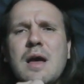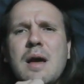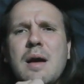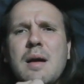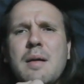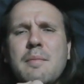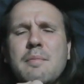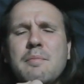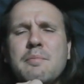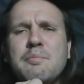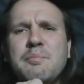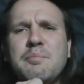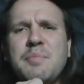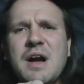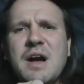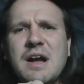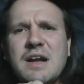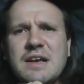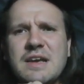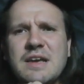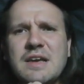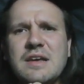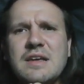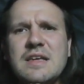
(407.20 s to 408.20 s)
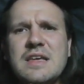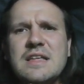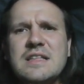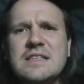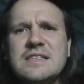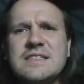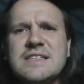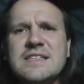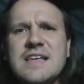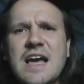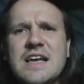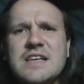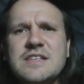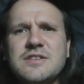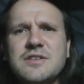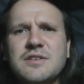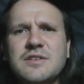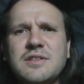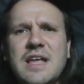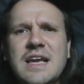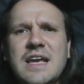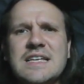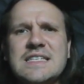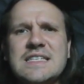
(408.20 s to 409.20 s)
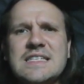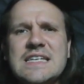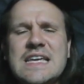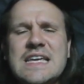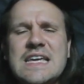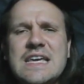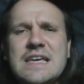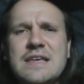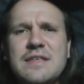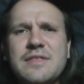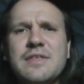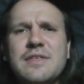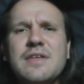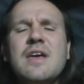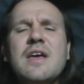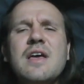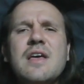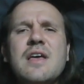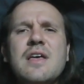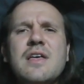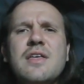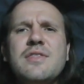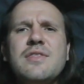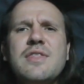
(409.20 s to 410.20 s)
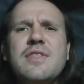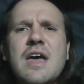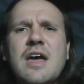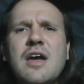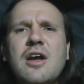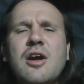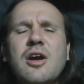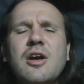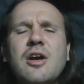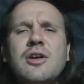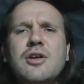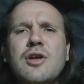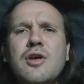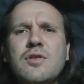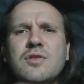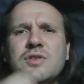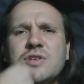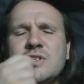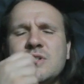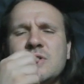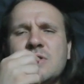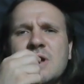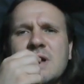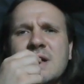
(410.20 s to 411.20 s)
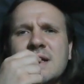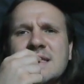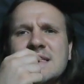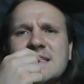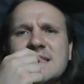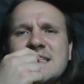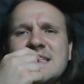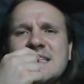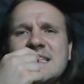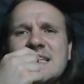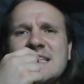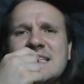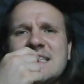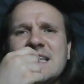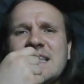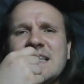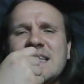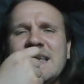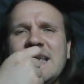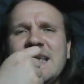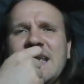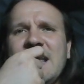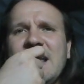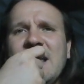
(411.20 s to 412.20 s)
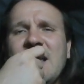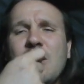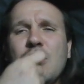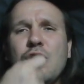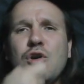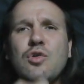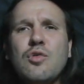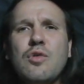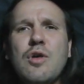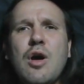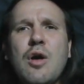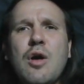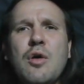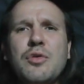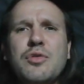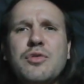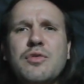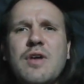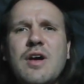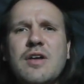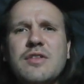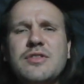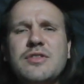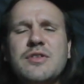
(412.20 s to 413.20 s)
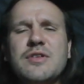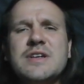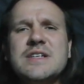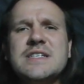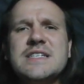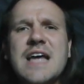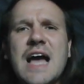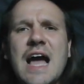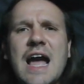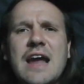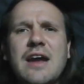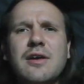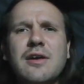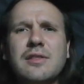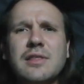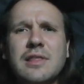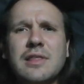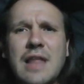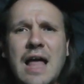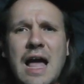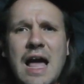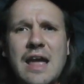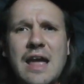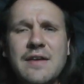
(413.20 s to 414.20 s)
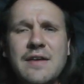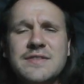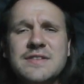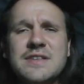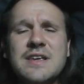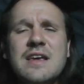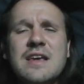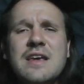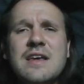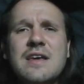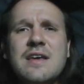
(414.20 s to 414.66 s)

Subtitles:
buck incisor-like teeth that are known to consistently grow throughout their entire lives.